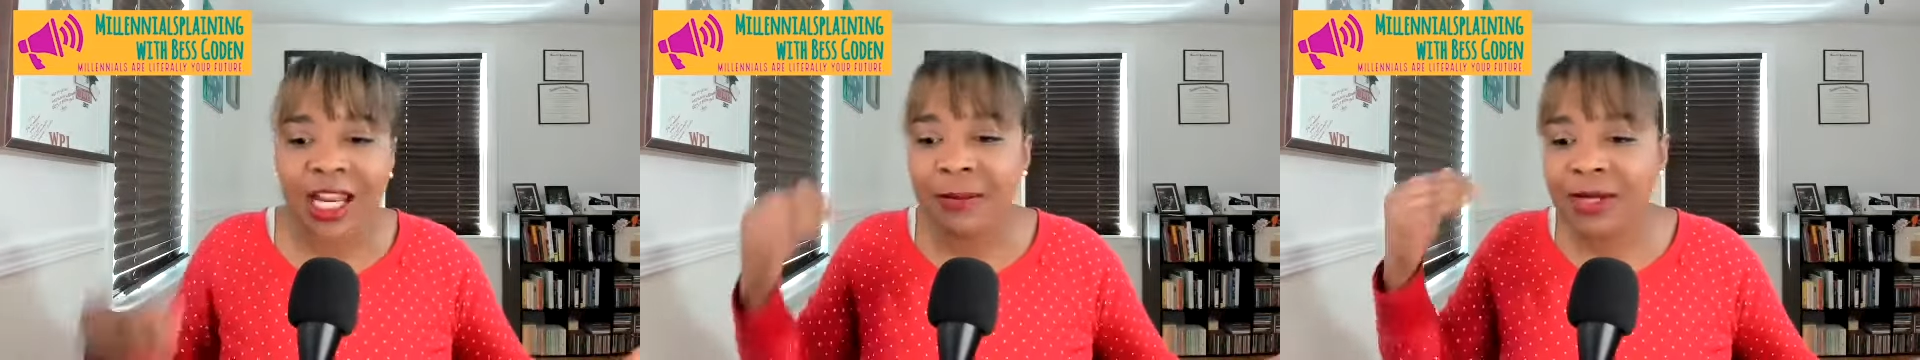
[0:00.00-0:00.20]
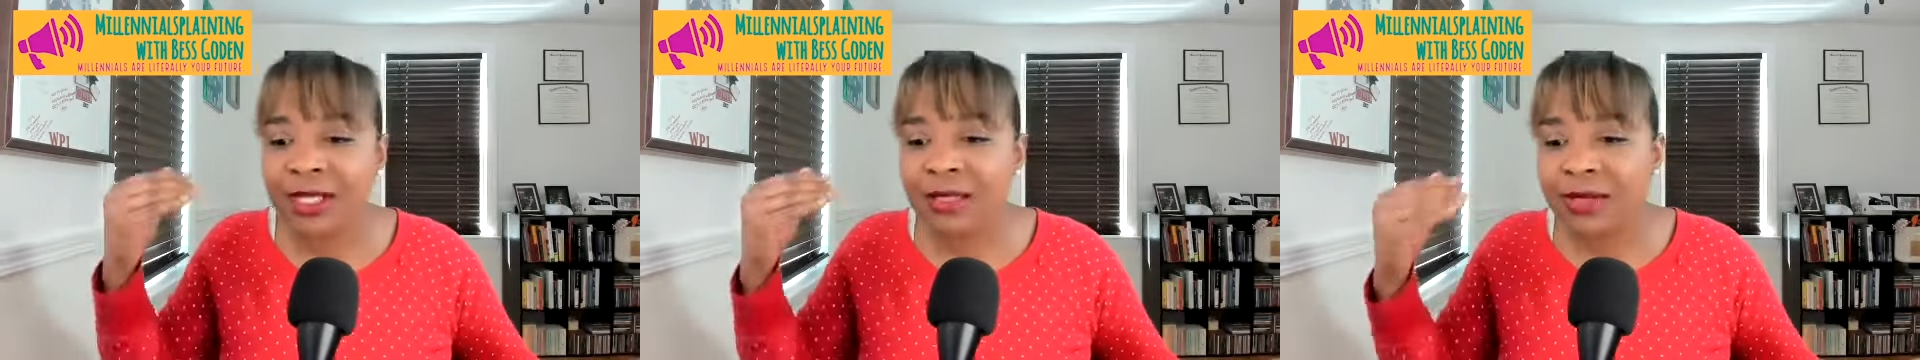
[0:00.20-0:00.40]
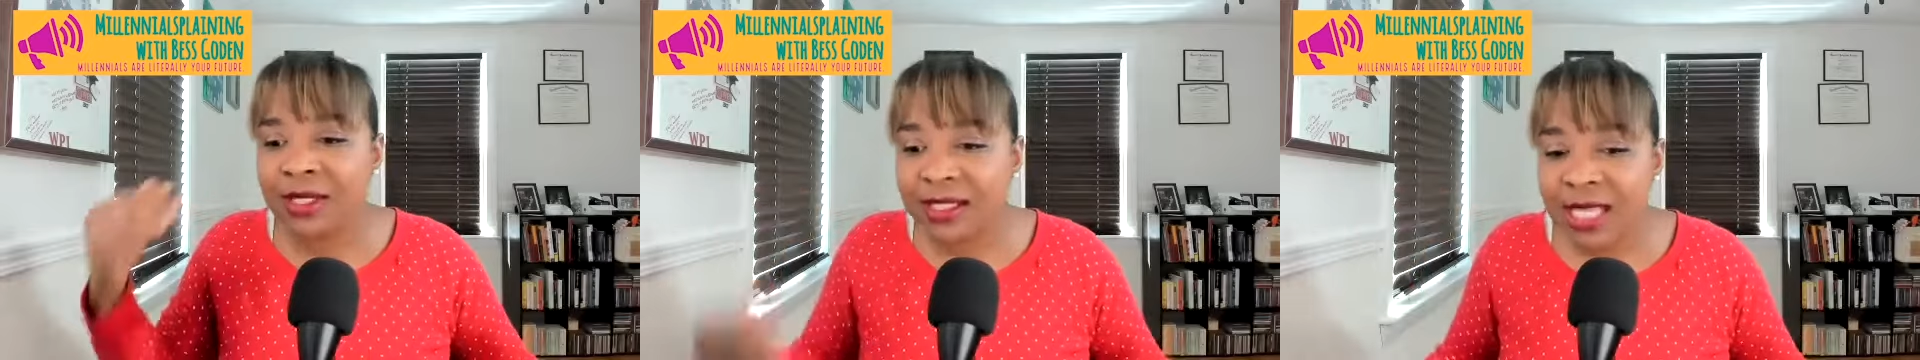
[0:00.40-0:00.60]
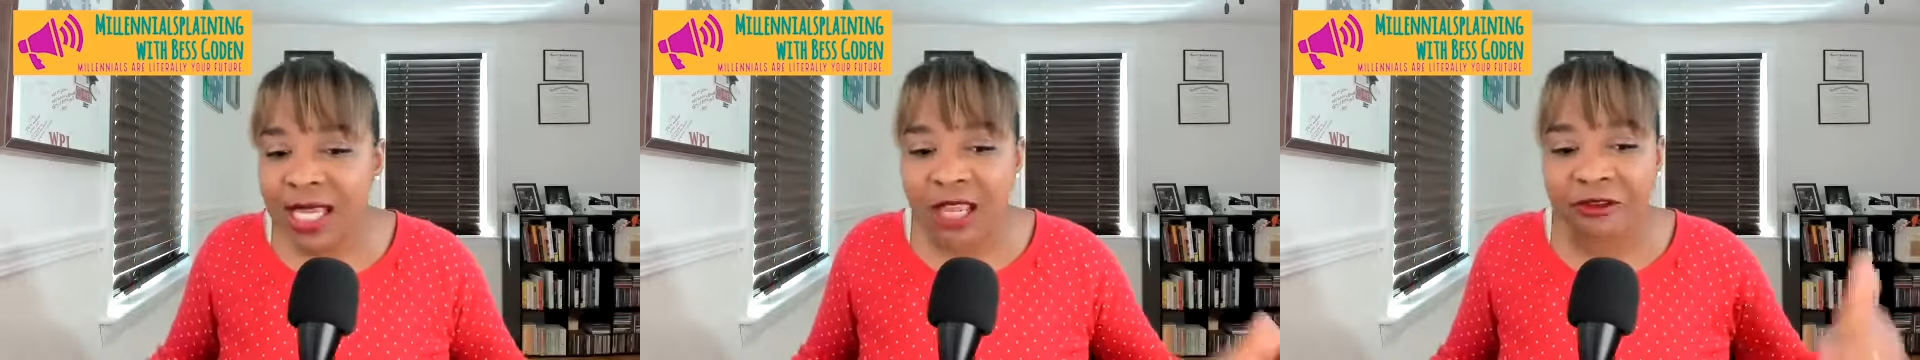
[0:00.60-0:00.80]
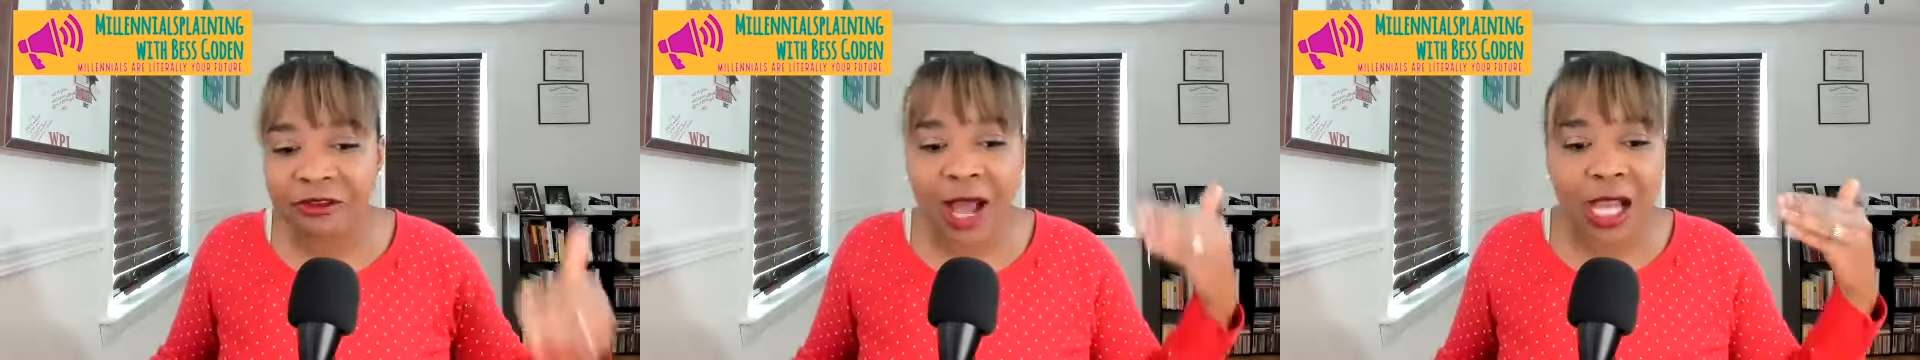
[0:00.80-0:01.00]

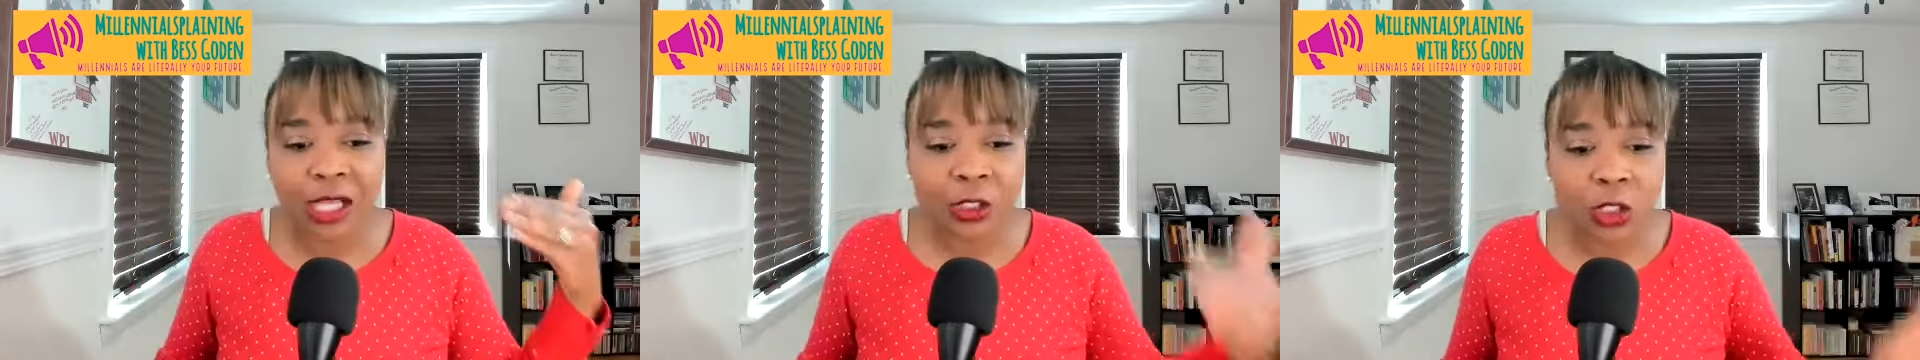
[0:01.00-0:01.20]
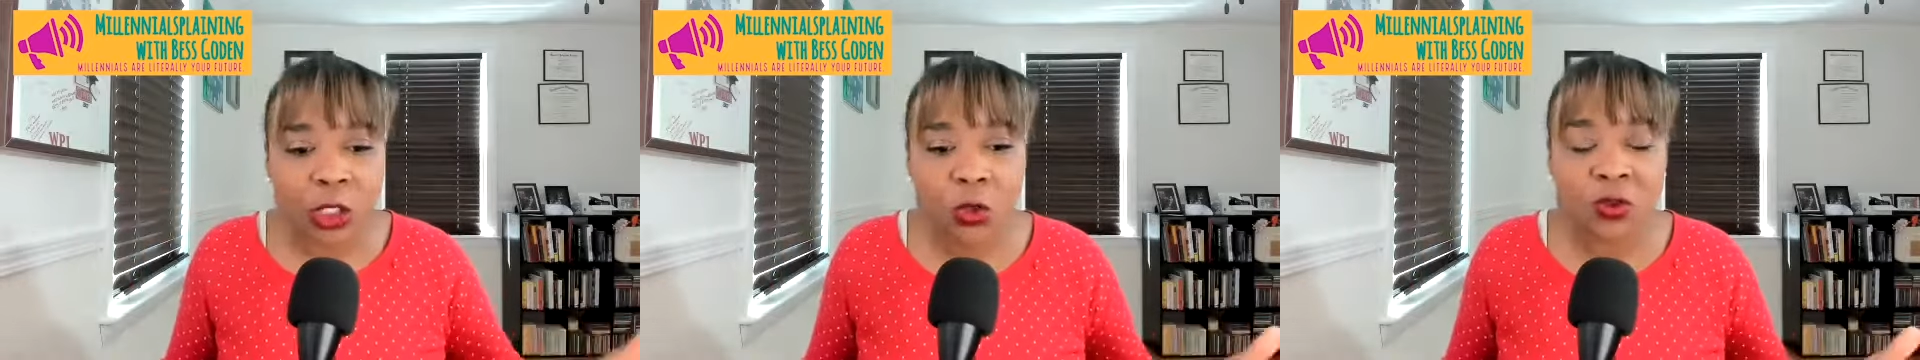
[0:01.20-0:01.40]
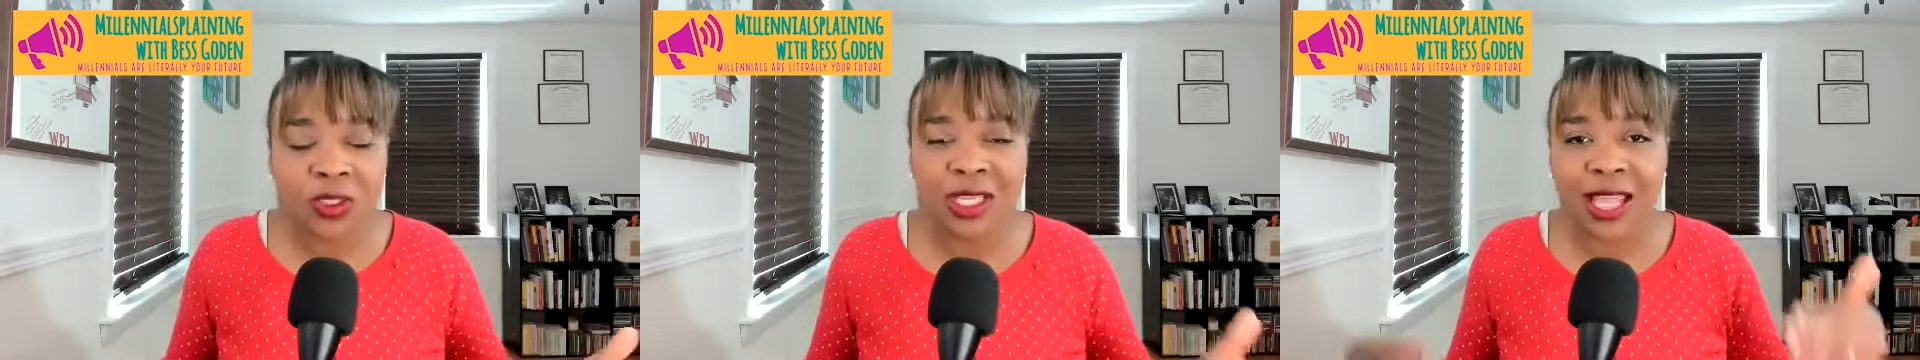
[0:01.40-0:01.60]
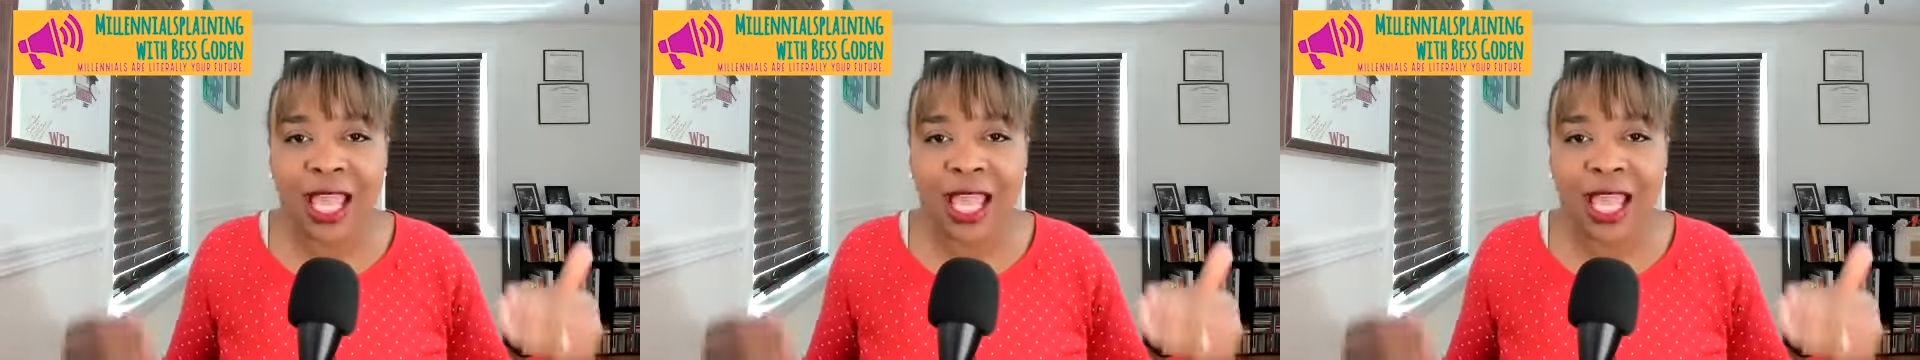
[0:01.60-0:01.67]
MSNBC and Fox News and